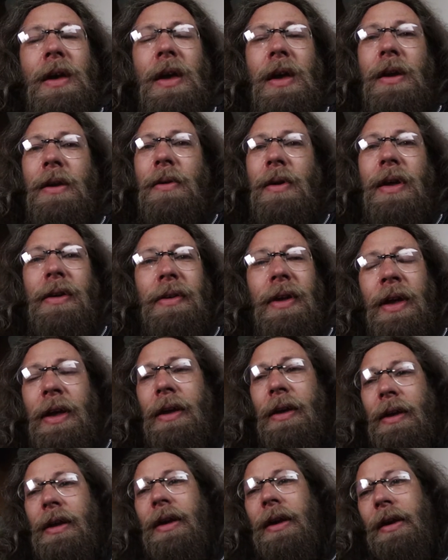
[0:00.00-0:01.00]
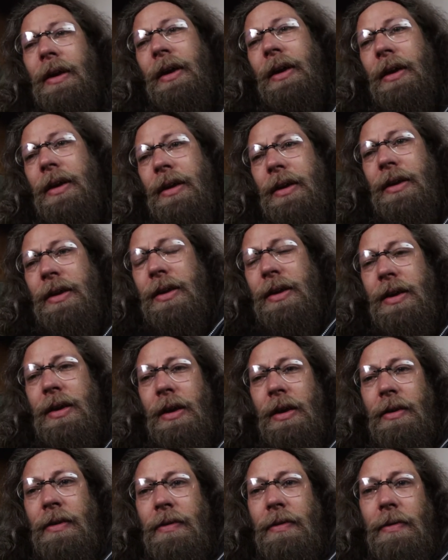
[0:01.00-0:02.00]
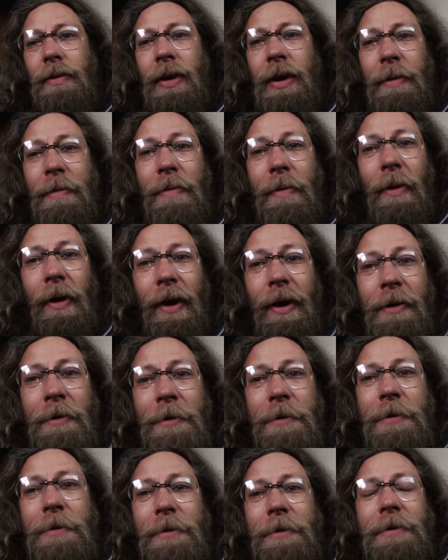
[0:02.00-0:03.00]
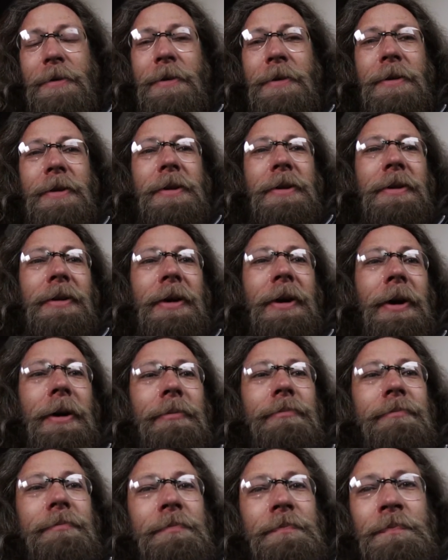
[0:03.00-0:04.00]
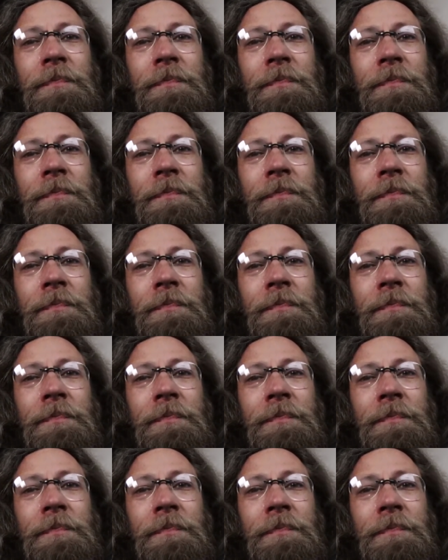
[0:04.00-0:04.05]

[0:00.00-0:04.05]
Anyway, I, I can't do anymore. Um.